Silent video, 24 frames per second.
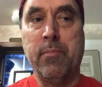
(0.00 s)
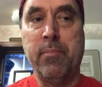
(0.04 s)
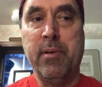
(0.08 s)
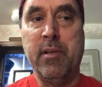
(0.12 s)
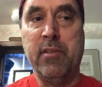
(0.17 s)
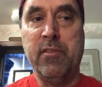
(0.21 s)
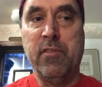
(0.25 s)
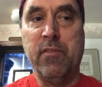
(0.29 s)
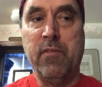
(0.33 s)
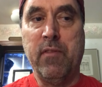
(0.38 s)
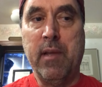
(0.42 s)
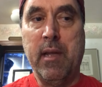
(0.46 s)

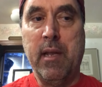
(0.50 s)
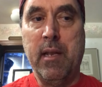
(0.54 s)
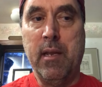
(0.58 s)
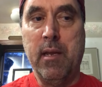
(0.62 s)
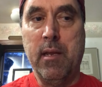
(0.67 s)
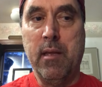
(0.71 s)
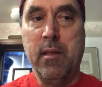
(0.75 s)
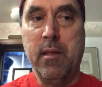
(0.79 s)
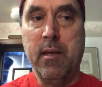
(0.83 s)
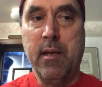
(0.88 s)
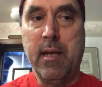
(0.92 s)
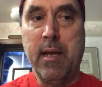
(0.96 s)

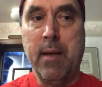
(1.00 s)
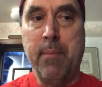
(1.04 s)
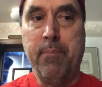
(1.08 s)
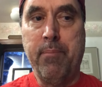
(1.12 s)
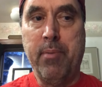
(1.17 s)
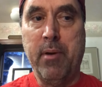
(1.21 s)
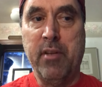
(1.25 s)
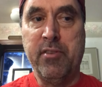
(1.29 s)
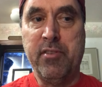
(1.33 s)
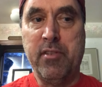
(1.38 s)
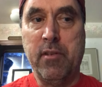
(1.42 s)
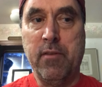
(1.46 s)
Pennsylvania that got
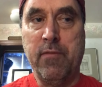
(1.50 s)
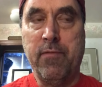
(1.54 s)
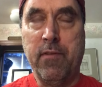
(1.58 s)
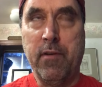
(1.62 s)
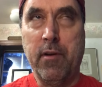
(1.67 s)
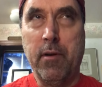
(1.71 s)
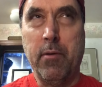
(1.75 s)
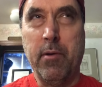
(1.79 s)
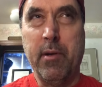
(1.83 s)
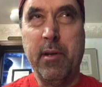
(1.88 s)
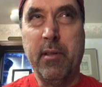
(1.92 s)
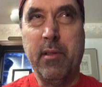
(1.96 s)
busted for
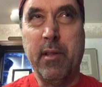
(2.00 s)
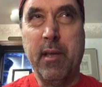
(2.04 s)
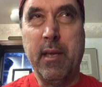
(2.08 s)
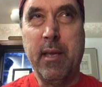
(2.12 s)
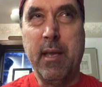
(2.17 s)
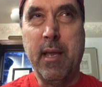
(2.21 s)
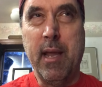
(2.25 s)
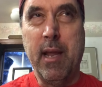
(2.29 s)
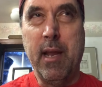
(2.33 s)
going like